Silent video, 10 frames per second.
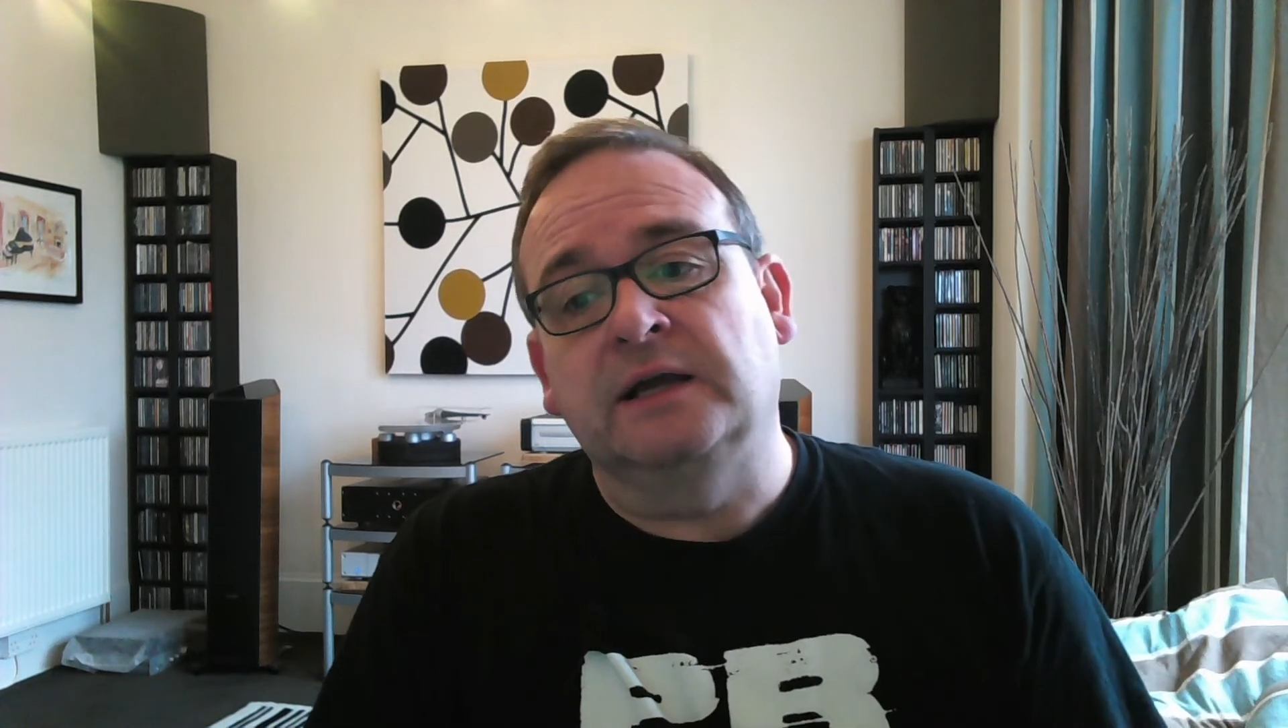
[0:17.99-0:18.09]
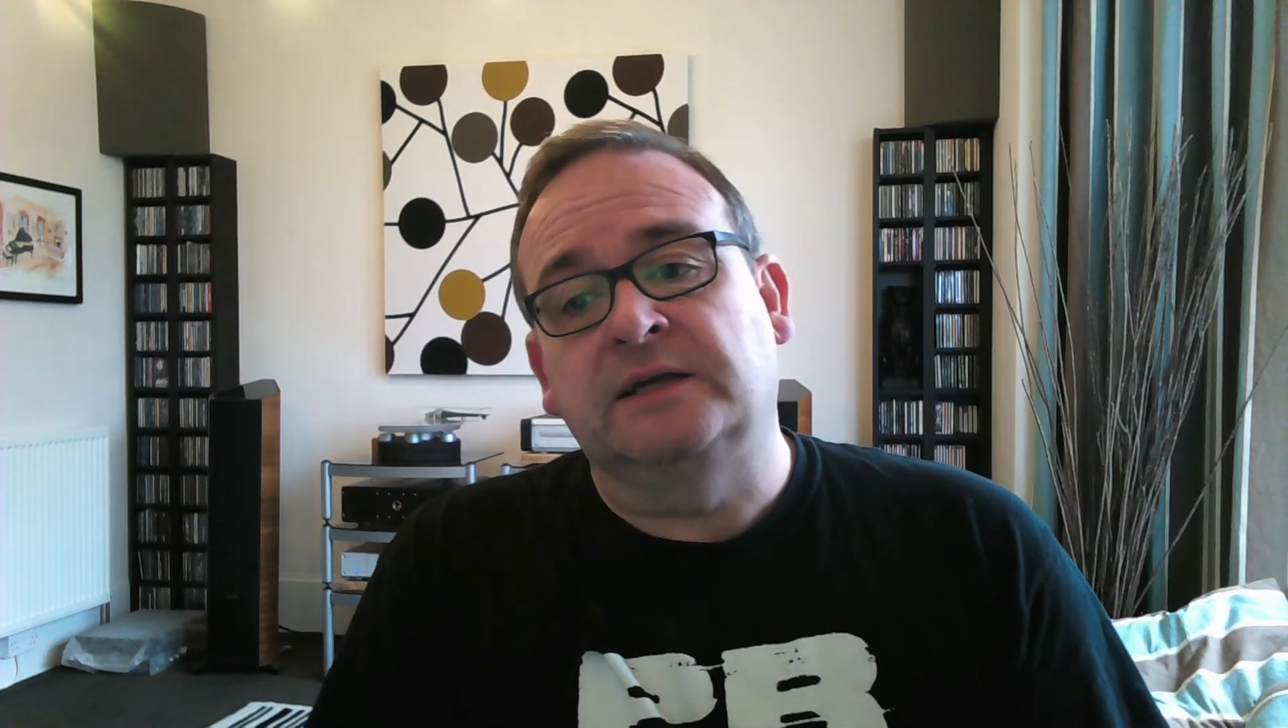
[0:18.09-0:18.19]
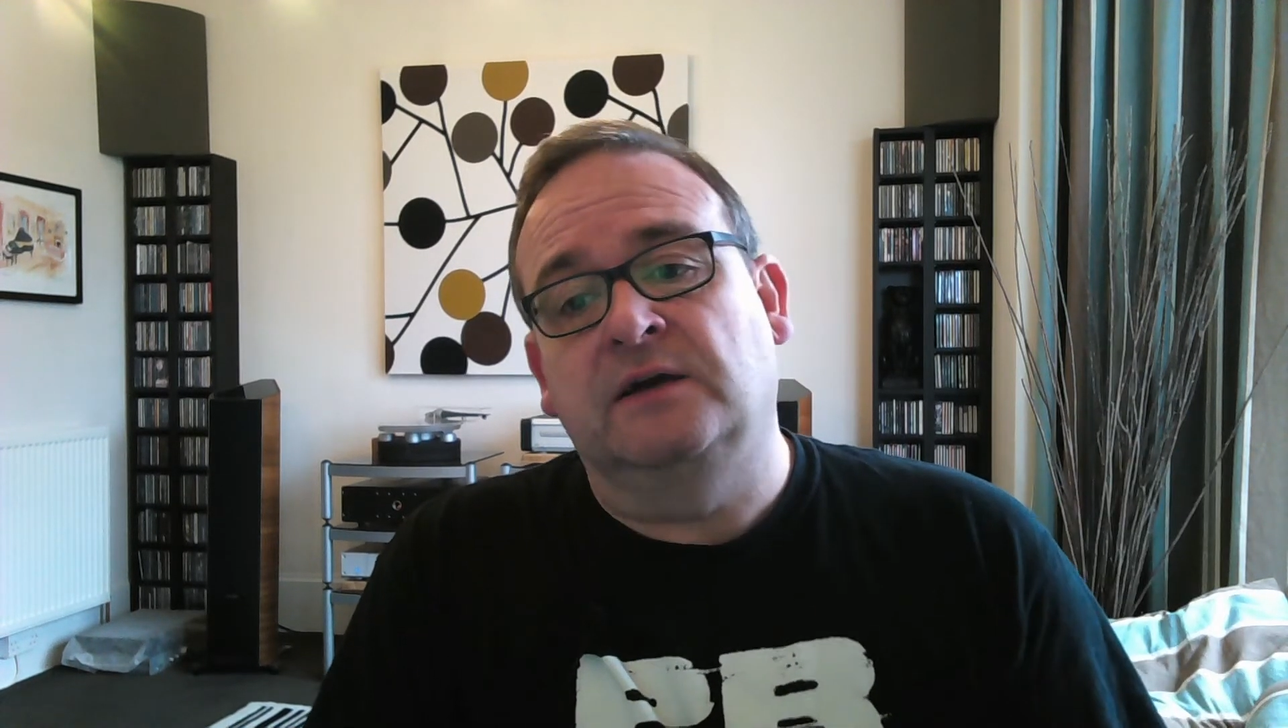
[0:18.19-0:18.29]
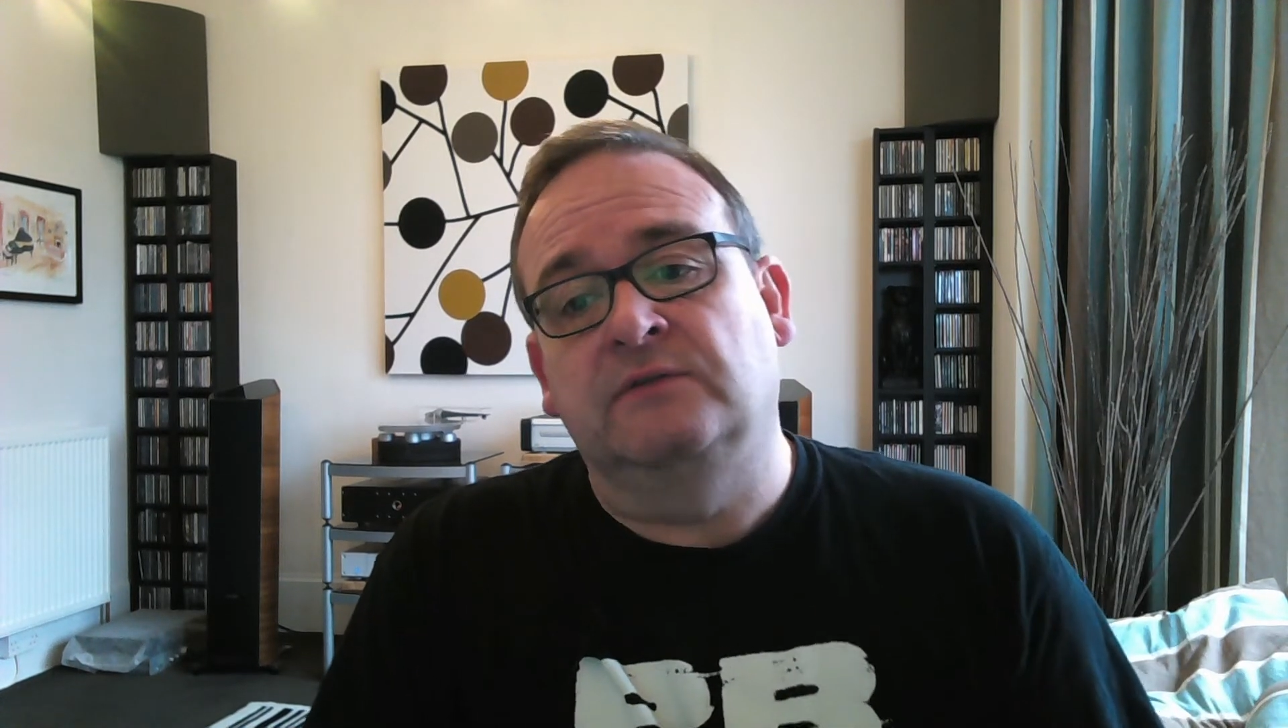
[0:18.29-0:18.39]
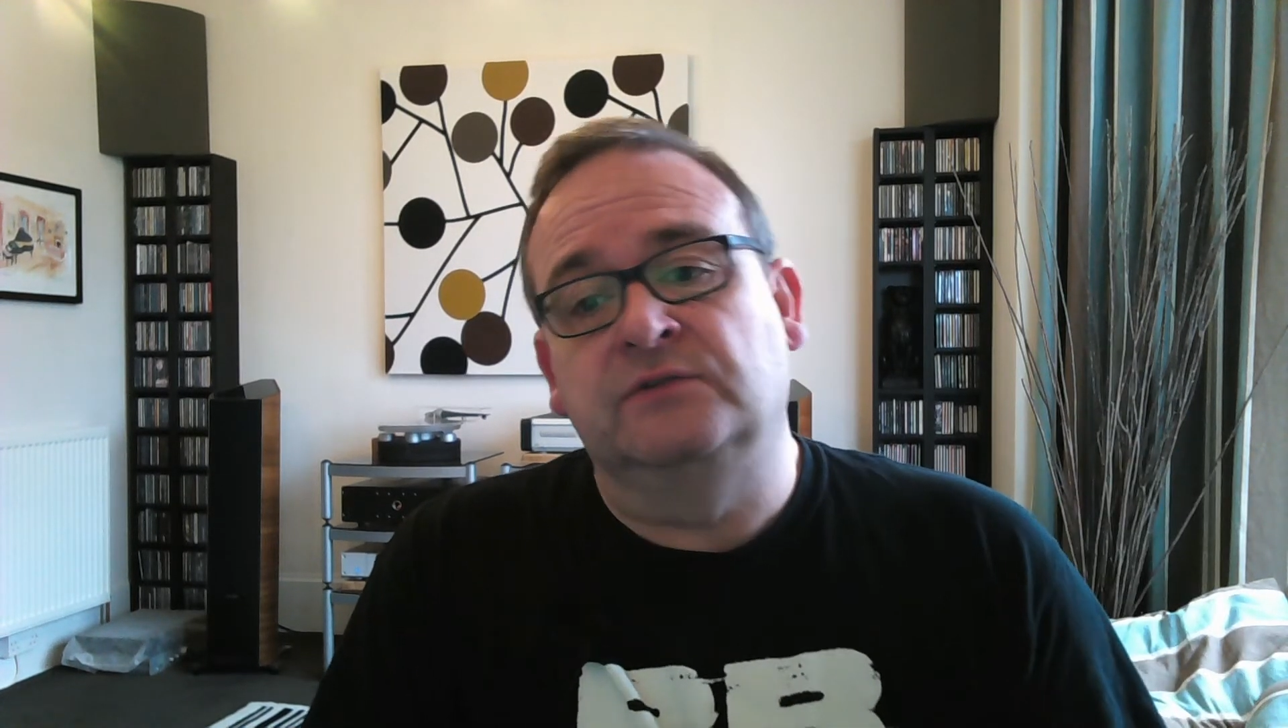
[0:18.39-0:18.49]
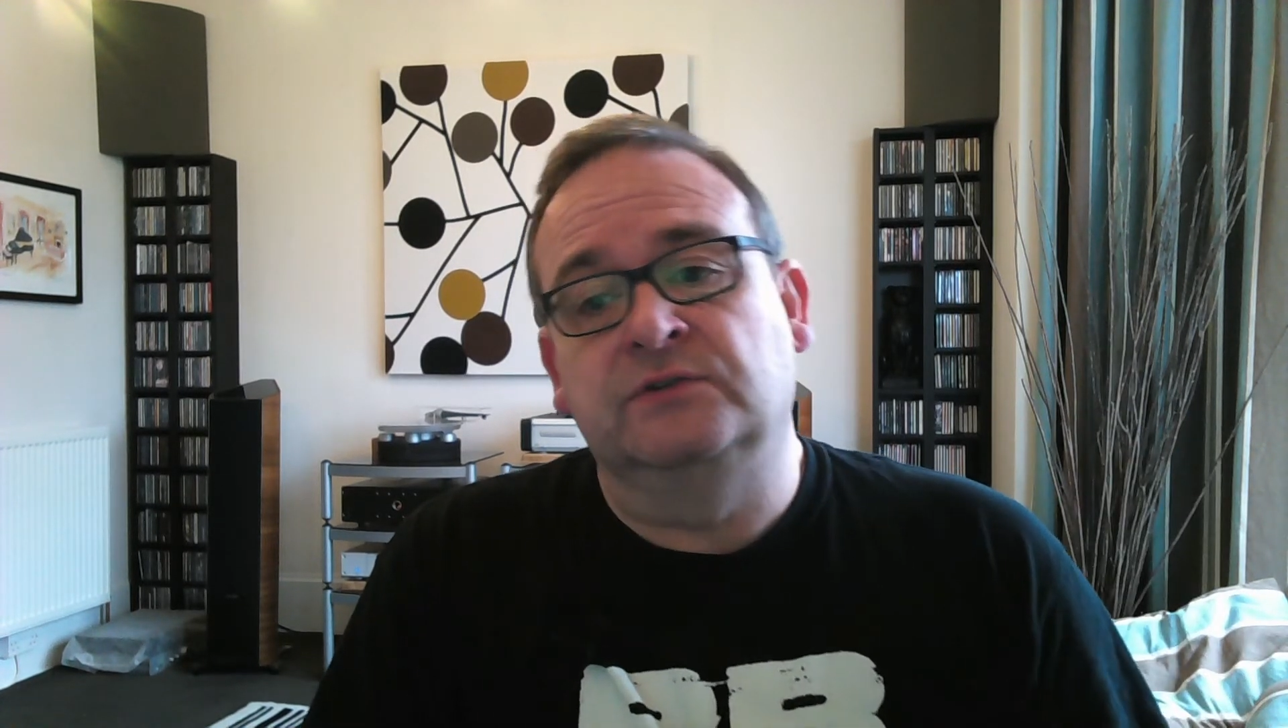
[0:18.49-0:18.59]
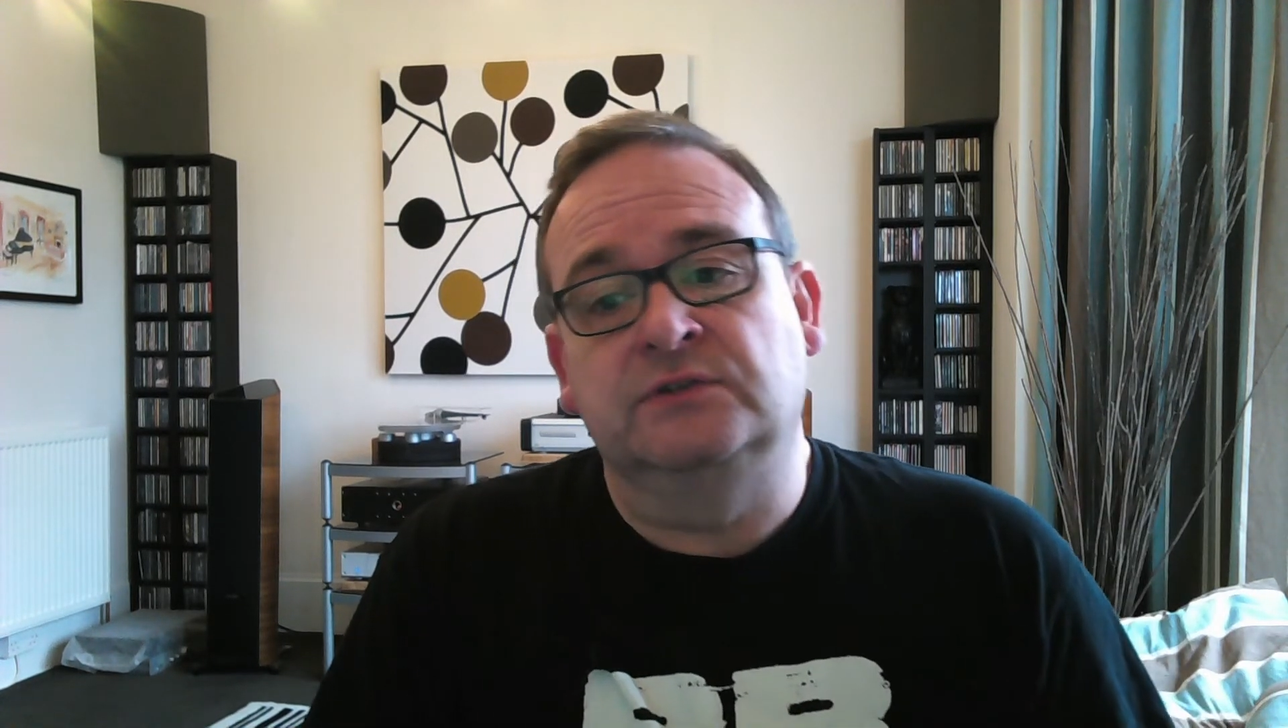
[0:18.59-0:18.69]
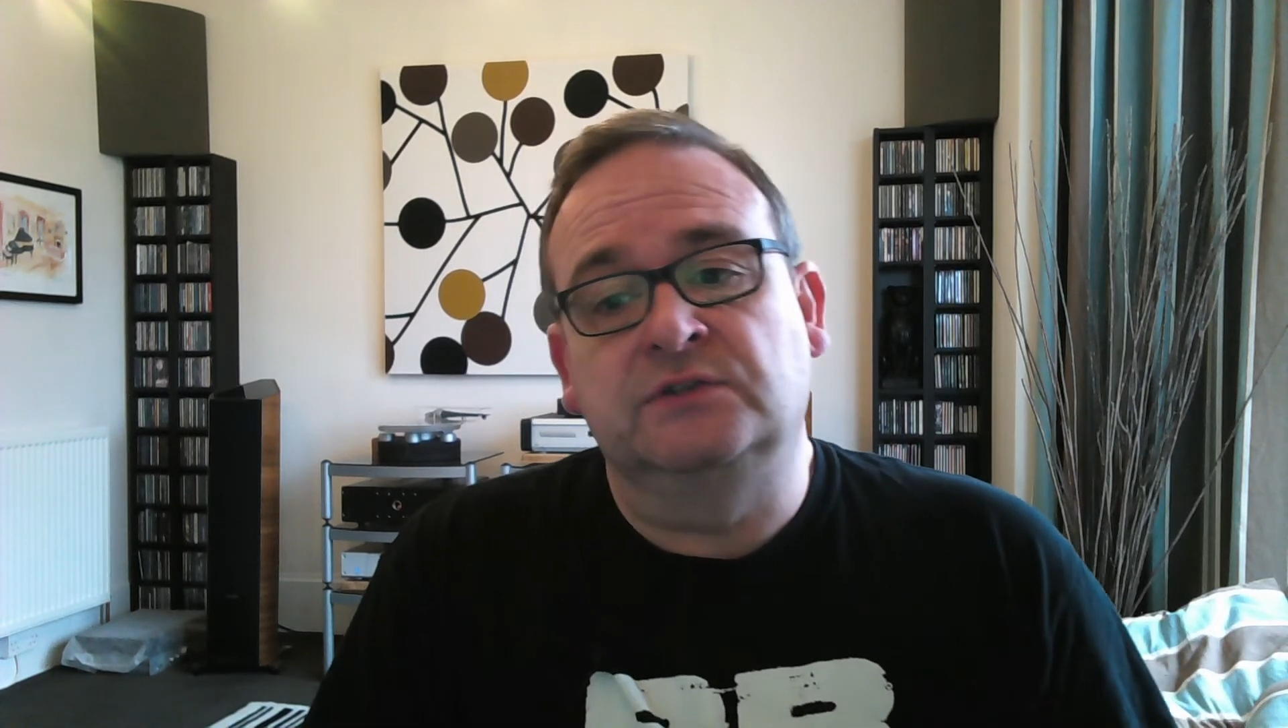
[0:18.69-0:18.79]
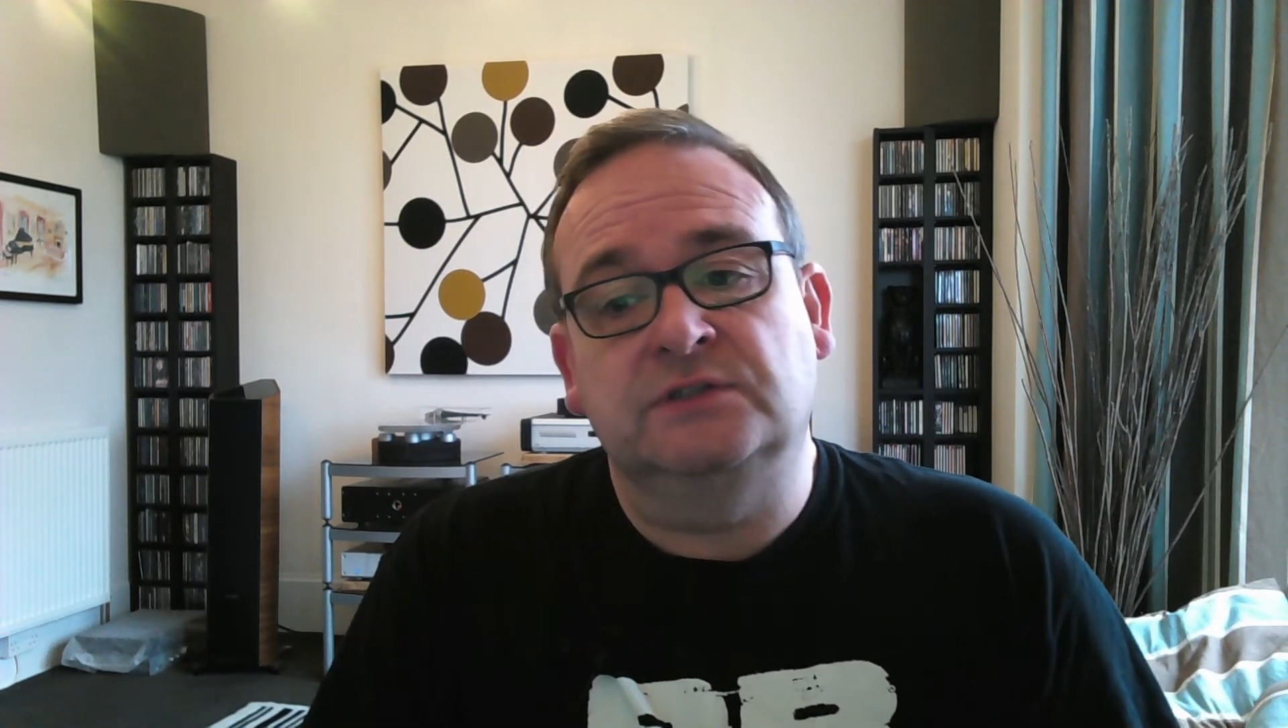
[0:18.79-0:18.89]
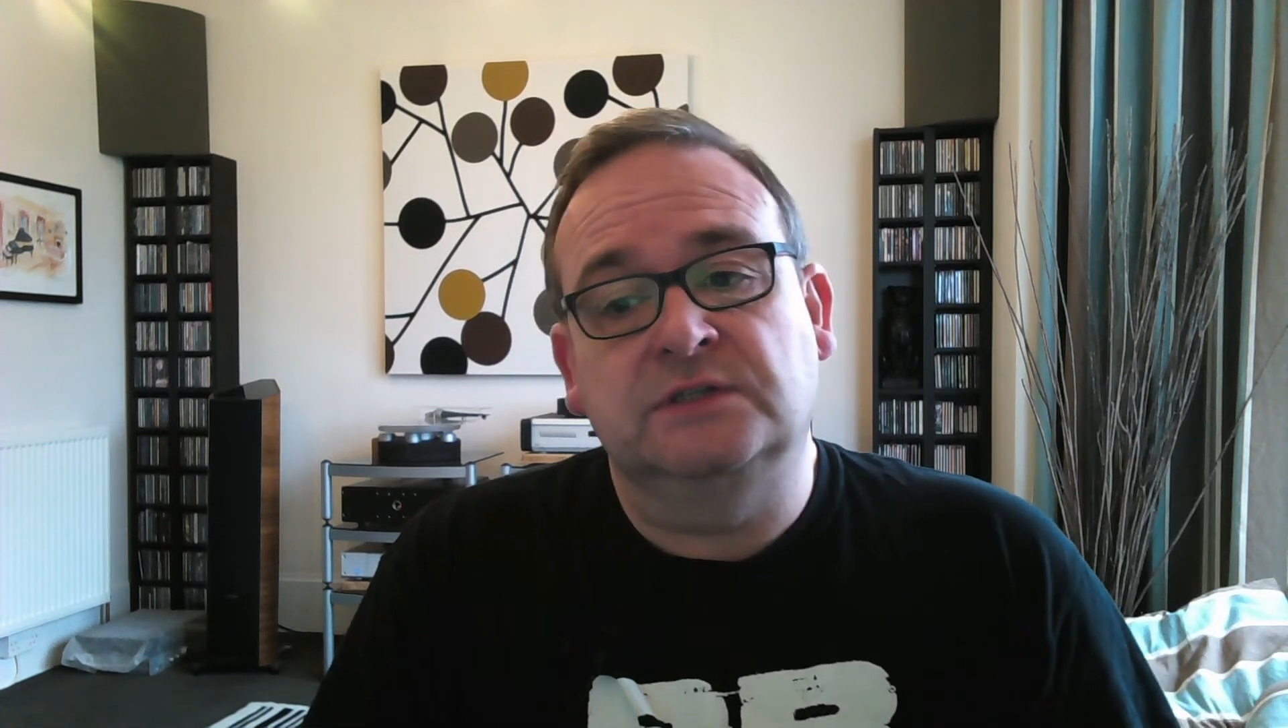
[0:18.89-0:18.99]

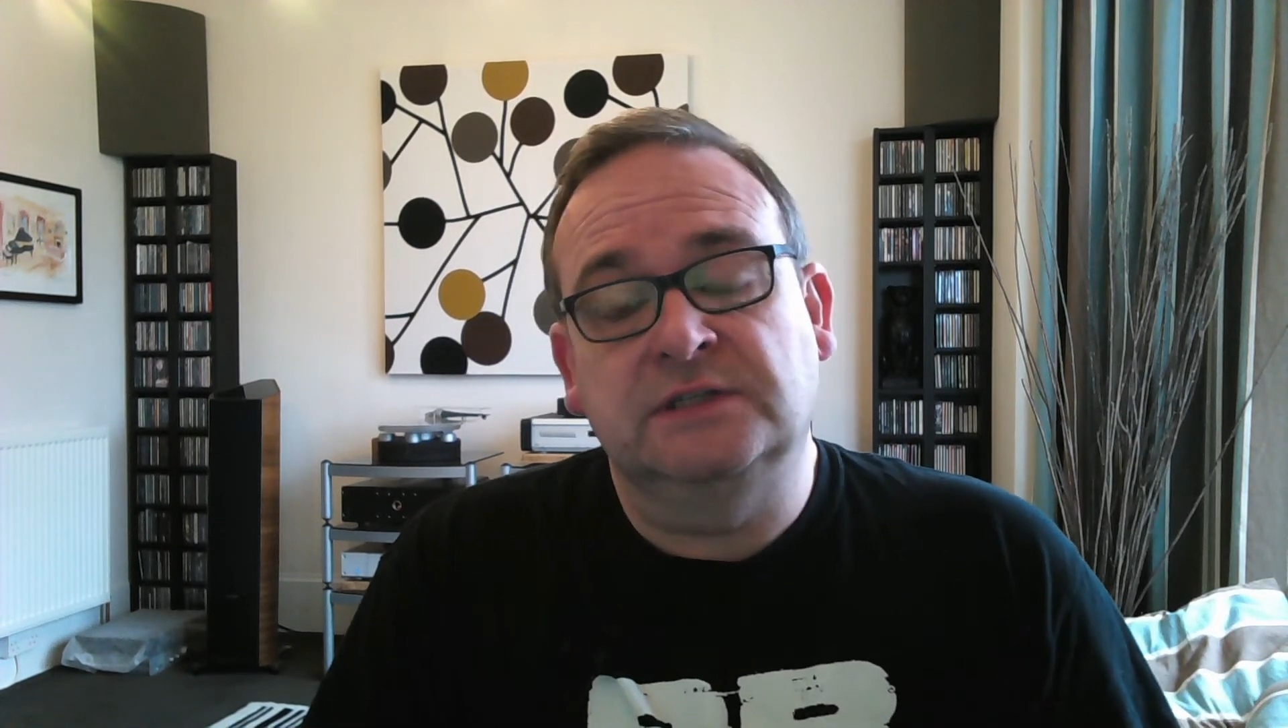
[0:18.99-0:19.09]
covered